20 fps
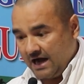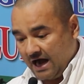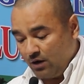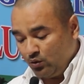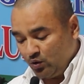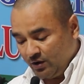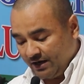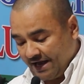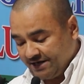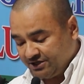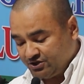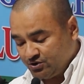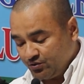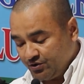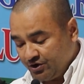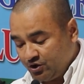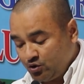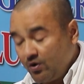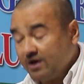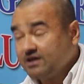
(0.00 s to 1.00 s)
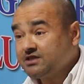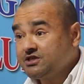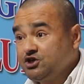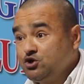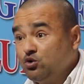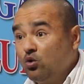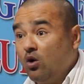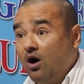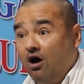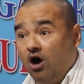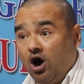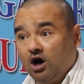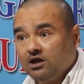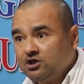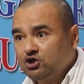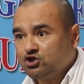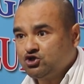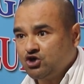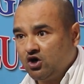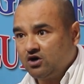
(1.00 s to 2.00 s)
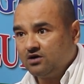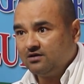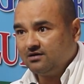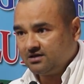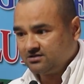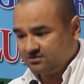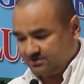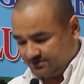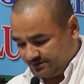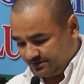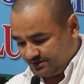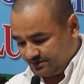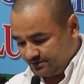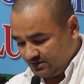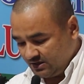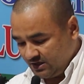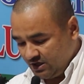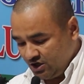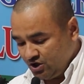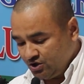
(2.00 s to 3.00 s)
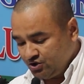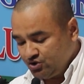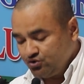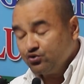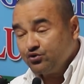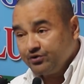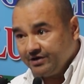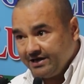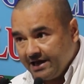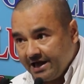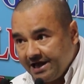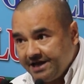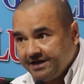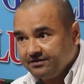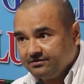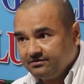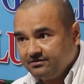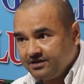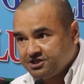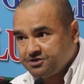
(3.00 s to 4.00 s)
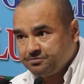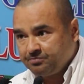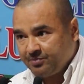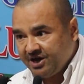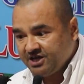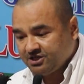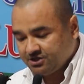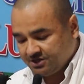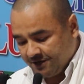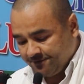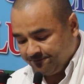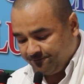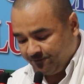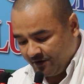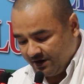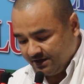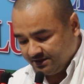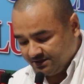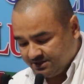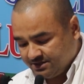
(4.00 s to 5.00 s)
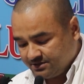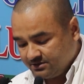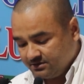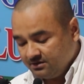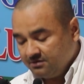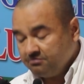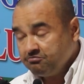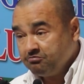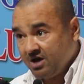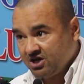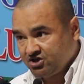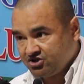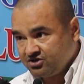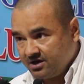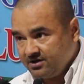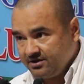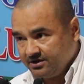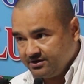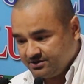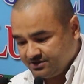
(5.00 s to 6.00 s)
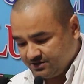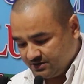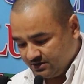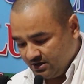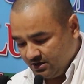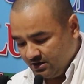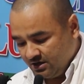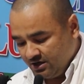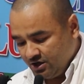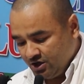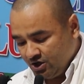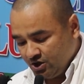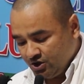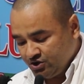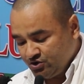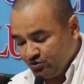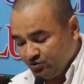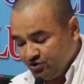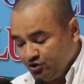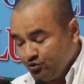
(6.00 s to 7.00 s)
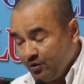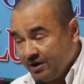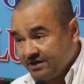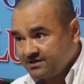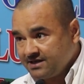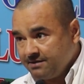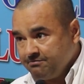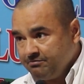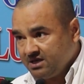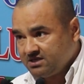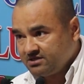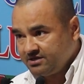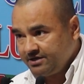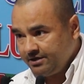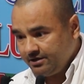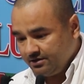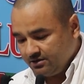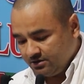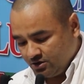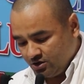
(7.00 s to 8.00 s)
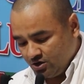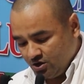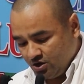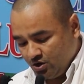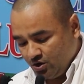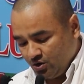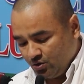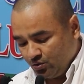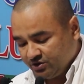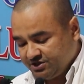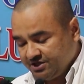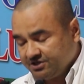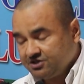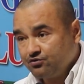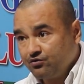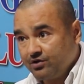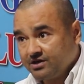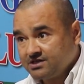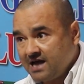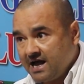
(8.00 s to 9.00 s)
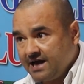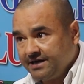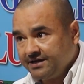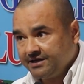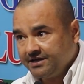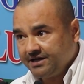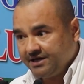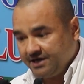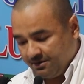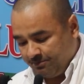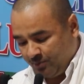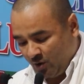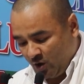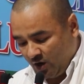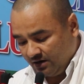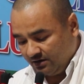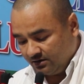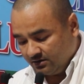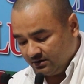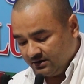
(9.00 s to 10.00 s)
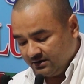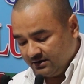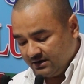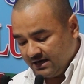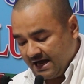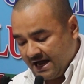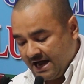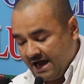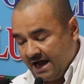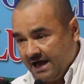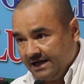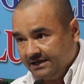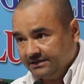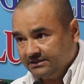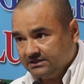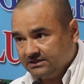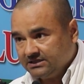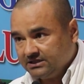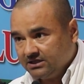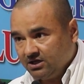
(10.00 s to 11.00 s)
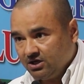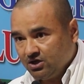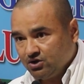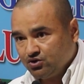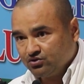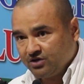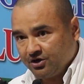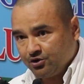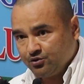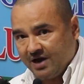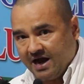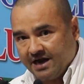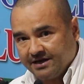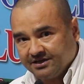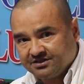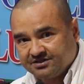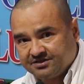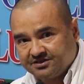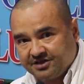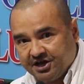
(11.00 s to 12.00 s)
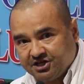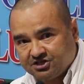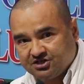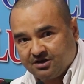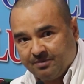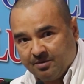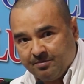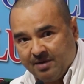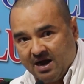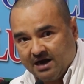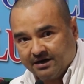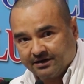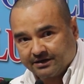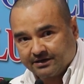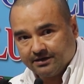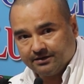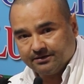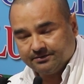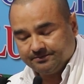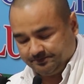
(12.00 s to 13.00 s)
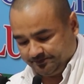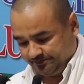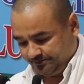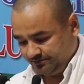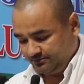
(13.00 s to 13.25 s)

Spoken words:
I would like to request you, all the journalists, to relay this press conference message to US Embassy, which is residing in Nepal, and to the United States of America.